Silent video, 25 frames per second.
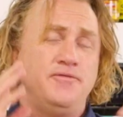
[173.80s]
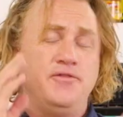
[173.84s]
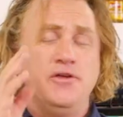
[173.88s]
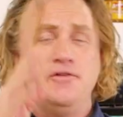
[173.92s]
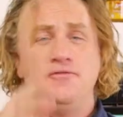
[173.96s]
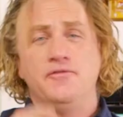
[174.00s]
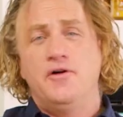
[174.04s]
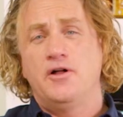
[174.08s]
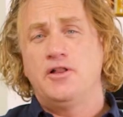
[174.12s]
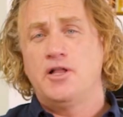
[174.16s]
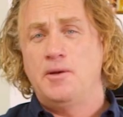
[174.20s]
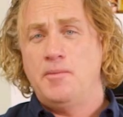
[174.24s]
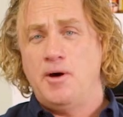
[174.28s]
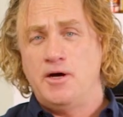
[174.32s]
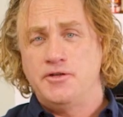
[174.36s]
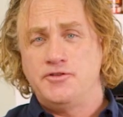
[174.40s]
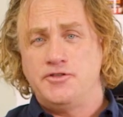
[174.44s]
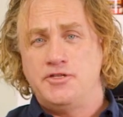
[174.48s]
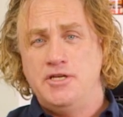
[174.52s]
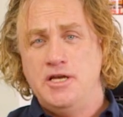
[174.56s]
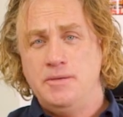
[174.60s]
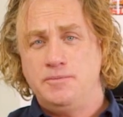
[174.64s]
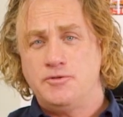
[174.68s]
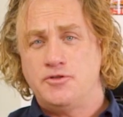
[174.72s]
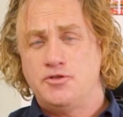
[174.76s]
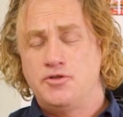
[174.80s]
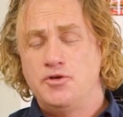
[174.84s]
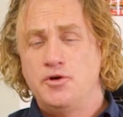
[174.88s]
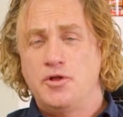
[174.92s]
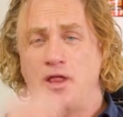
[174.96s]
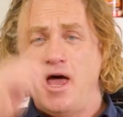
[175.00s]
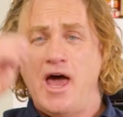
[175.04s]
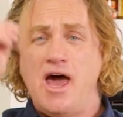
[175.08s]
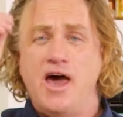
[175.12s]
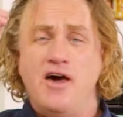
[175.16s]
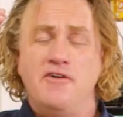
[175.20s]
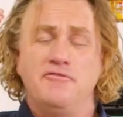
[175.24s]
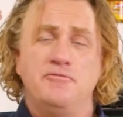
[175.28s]
if you follow my tips, you'll
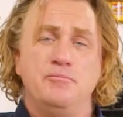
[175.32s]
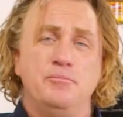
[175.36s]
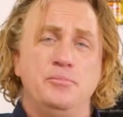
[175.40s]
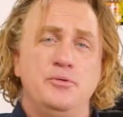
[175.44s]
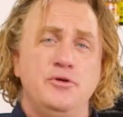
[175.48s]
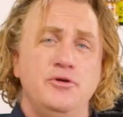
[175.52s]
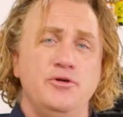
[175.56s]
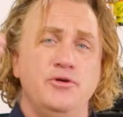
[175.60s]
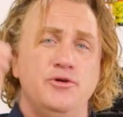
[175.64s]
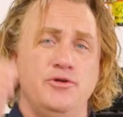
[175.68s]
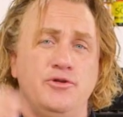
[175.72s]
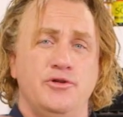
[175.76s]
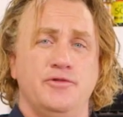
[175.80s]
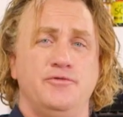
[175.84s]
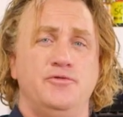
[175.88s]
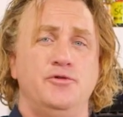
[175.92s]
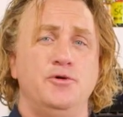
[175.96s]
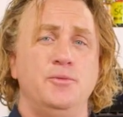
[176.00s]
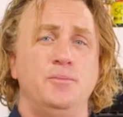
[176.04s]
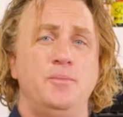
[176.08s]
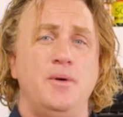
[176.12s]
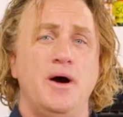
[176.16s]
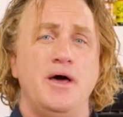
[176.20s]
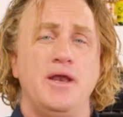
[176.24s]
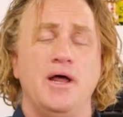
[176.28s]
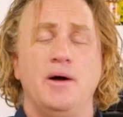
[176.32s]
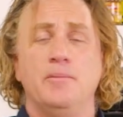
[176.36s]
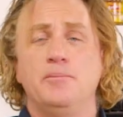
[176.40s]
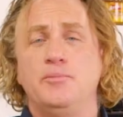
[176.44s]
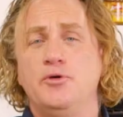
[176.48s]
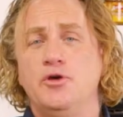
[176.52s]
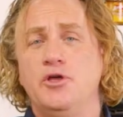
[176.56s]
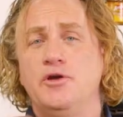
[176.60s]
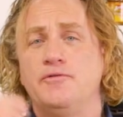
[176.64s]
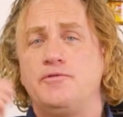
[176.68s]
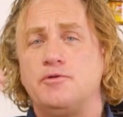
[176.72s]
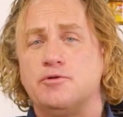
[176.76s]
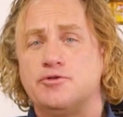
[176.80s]
have beautiful butter,
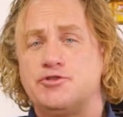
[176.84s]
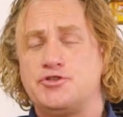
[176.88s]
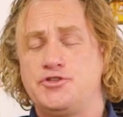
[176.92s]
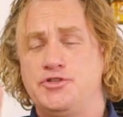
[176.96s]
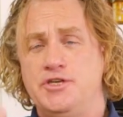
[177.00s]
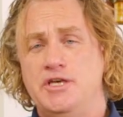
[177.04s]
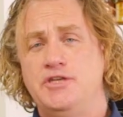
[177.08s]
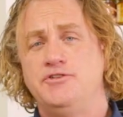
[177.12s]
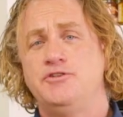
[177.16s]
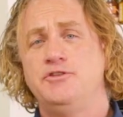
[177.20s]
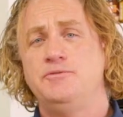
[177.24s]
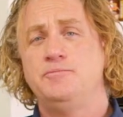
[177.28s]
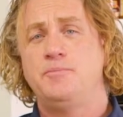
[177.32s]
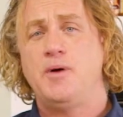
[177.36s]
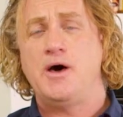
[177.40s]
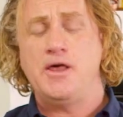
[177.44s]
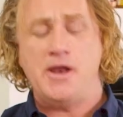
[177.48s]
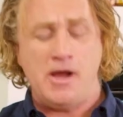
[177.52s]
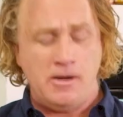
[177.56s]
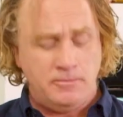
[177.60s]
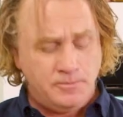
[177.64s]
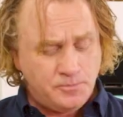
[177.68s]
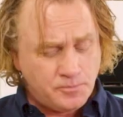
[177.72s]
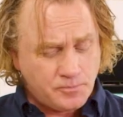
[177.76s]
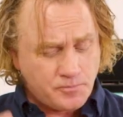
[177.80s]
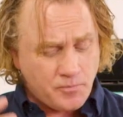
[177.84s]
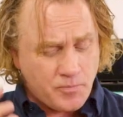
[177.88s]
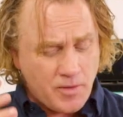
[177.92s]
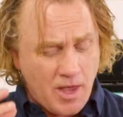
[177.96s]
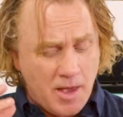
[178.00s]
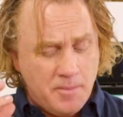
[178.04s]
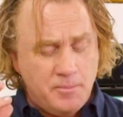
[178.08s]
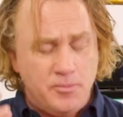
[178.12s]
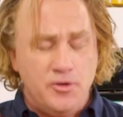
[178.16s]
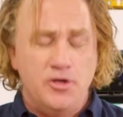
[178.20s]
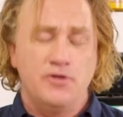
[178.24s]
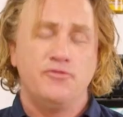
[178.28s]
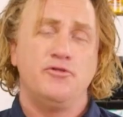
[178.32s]
beautiful seasoned butter,
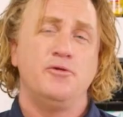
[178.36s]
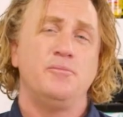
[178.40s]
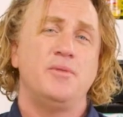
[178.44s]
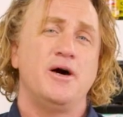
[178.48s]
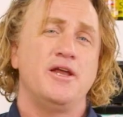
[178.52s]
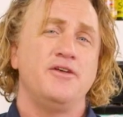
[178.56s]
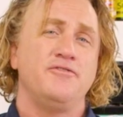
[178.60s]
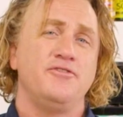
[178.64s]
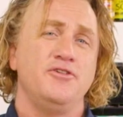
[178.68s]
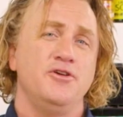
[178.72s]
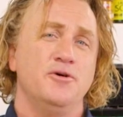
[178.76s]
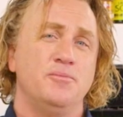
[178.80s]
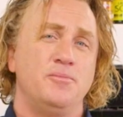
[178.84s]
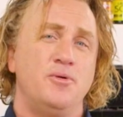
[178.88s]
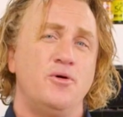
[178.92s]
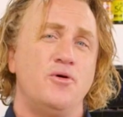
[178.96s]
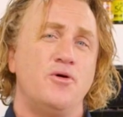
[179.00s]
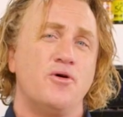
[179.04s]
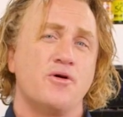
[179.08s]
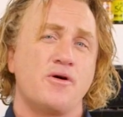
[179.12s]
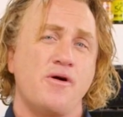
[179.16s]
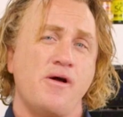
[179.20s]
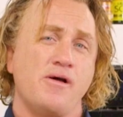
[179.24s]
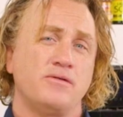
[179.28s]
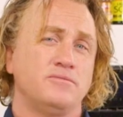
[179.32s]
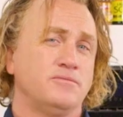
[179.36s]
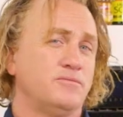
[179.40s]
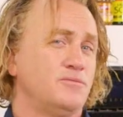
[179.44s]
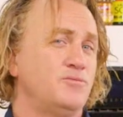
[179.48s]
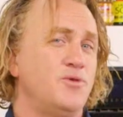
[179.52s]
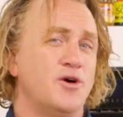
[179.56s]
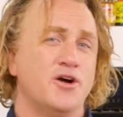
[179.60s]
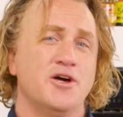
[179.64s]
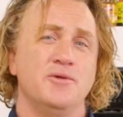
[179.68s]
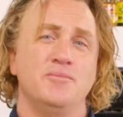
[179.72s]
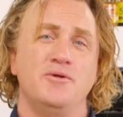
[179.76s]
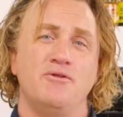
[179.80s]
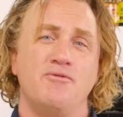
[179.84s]
and beautiful butter for your pork.
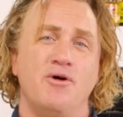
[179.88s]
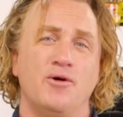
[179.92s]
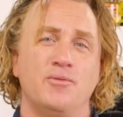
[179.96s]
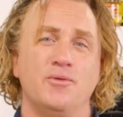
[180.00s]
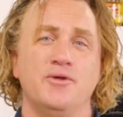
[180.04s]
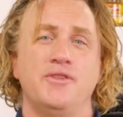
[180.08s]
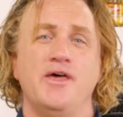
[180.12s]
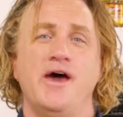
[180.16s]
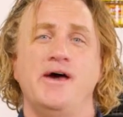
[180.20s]
What could be wrong with